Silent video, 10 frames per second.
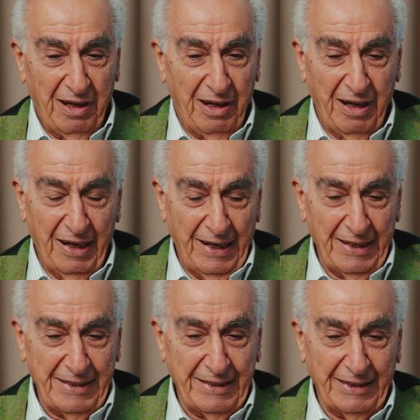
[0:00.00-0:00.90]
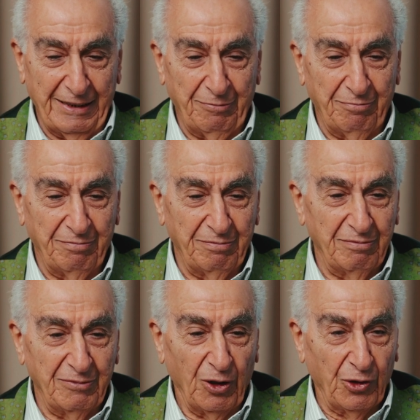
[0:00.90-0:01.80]
And um,
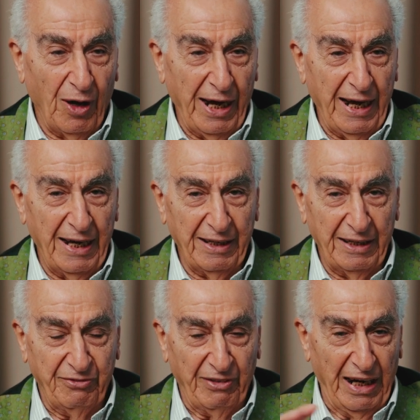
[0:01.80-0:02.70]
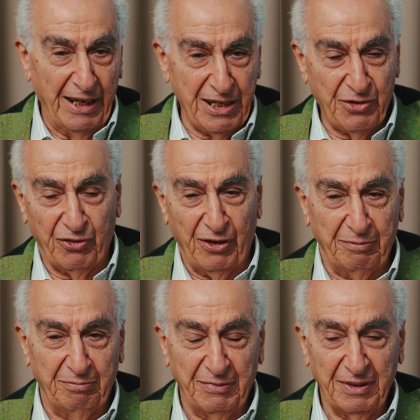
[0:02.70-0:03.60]
although I had advice
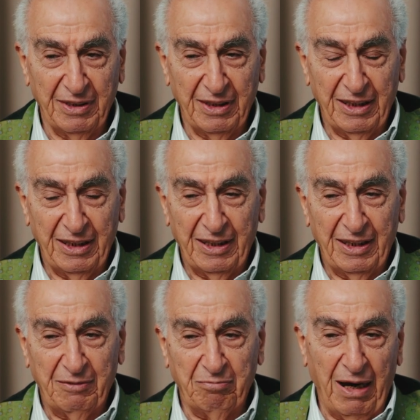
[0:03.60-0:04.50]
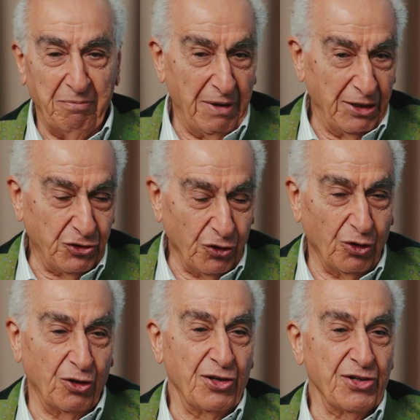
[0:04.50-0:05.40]
from my
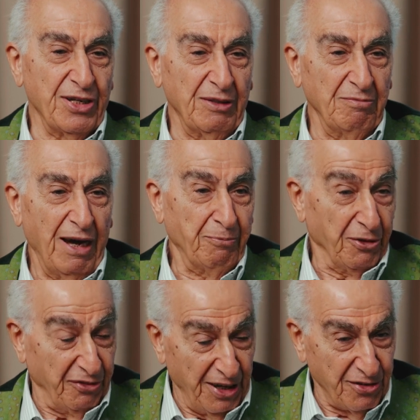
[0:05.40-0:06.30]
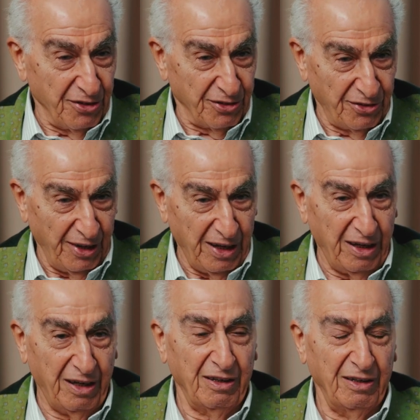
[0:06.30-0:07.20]
mentors and my professors
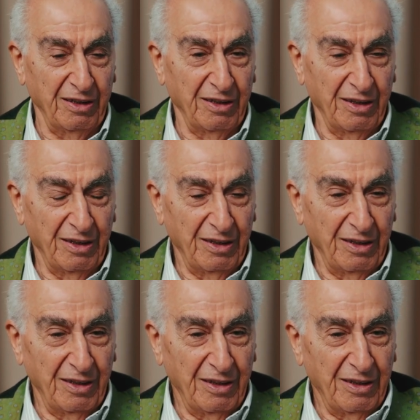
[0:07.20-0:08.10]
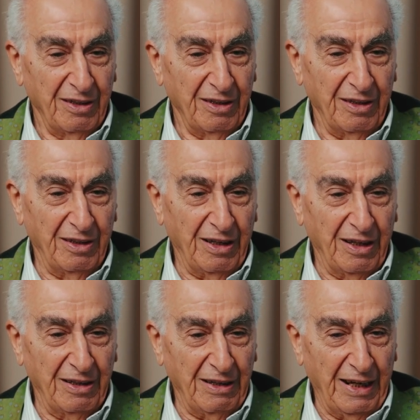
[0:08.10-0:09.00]
there,
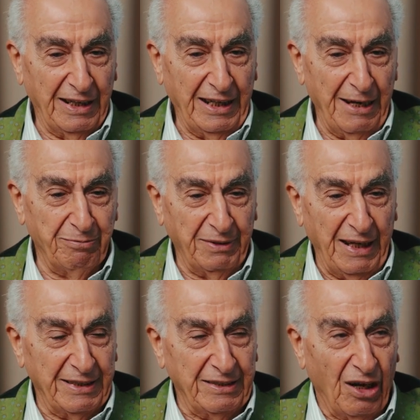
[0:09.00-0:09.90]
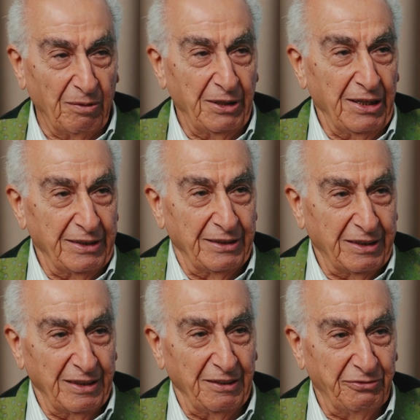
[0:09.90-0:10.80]
uh, I, I, kept that
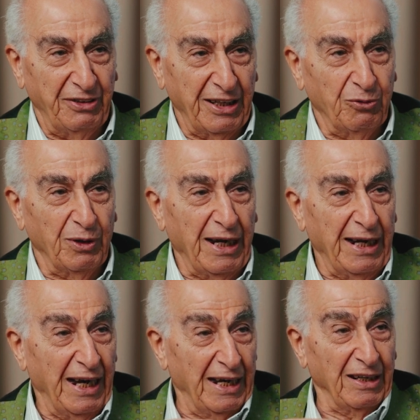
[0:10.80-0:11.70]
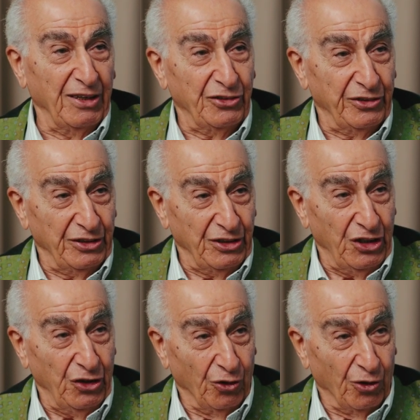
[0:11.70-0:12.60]
dominant effect, what I had learned in
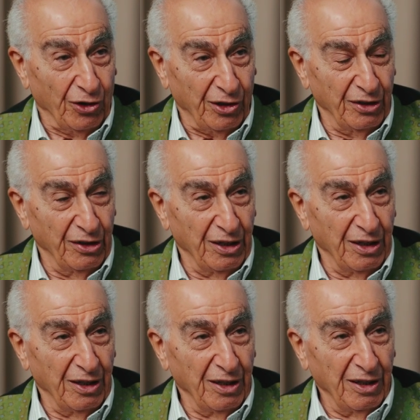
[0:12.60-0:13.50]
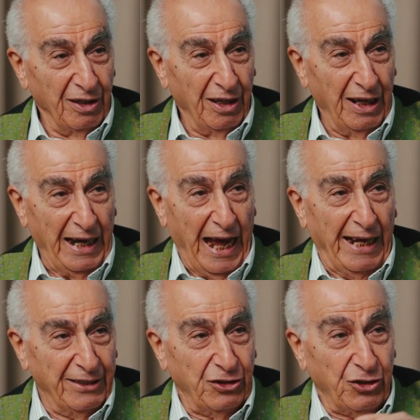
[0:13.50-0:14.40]
New York, and
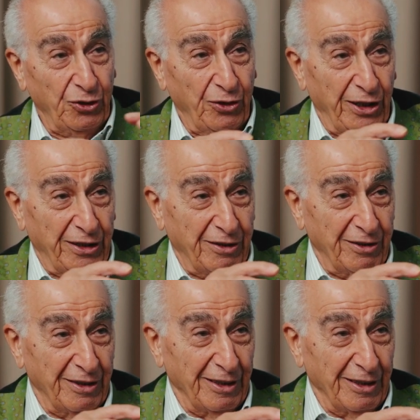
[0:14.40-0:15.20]
added to it